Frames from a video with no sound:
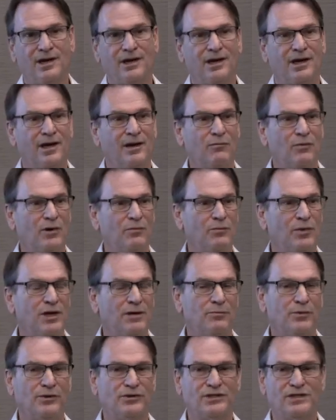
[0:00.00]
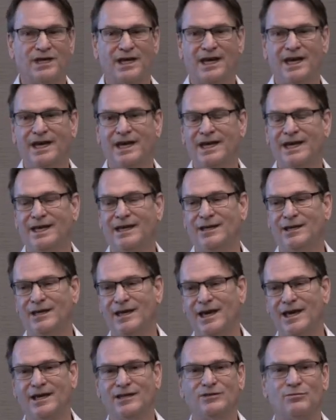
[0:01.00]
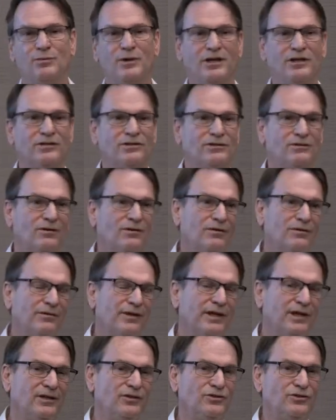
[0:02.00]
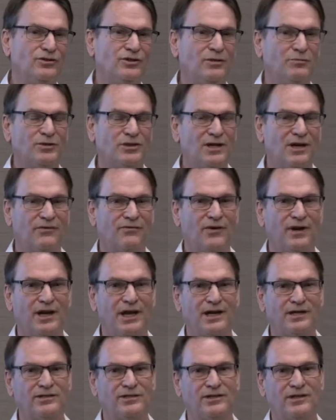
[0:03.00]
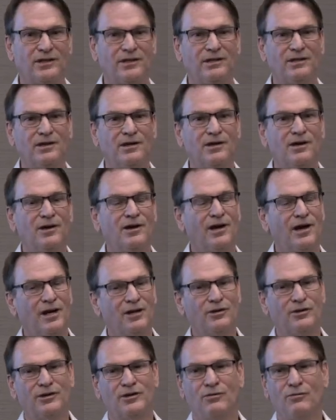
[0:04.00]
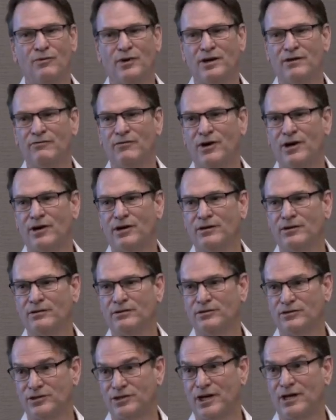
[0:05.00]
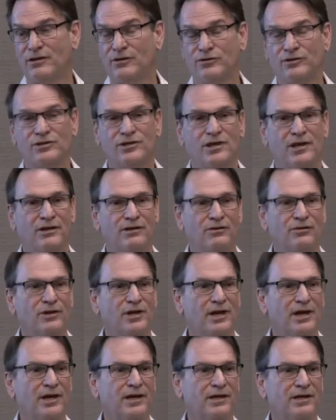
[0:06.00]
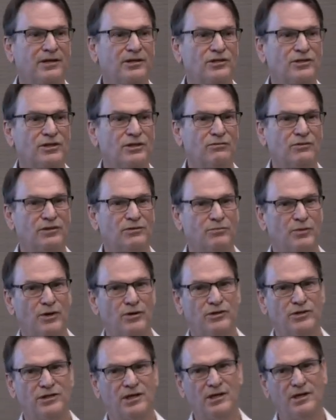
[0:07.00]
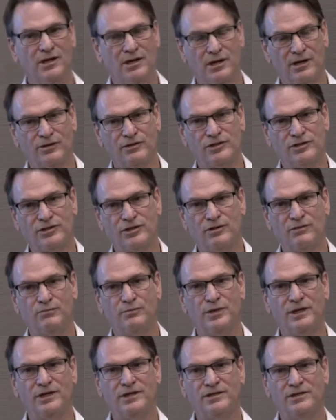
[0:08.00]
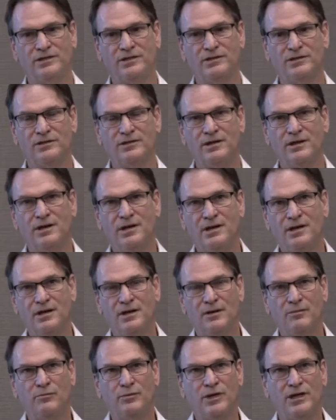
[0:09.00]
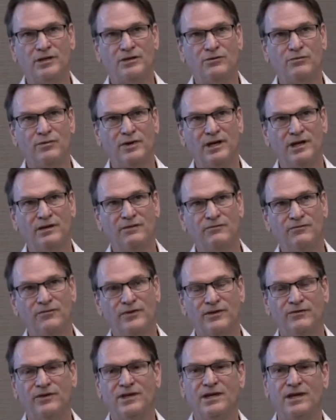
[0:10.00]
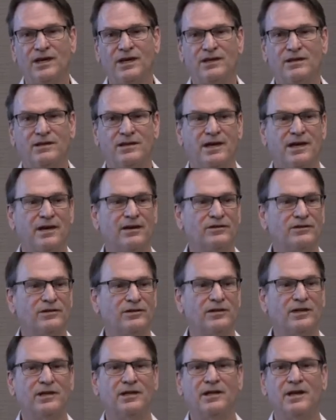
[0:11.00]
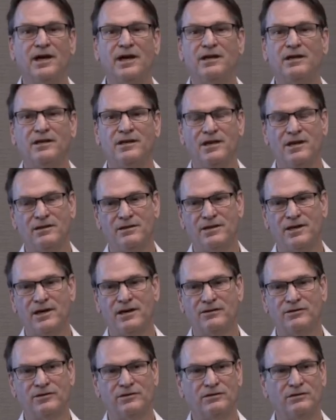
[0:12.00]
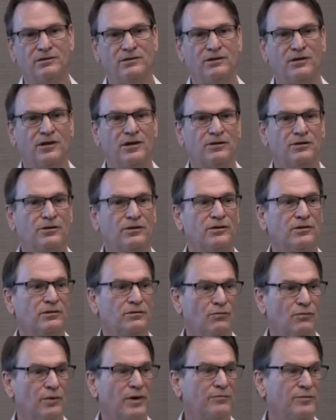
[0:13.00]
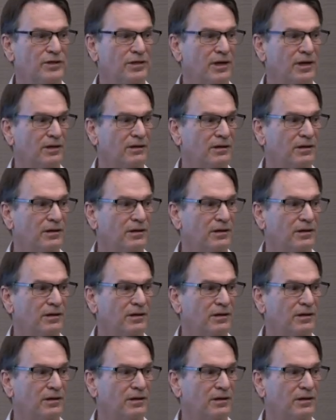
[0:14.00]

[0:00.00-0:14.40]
And when people say, yes, but it's only cheap stuff on Etsy, I looked at one of our sellers the other day, and she was posting colored stone pieces between $58,000 and $98,000 on her website.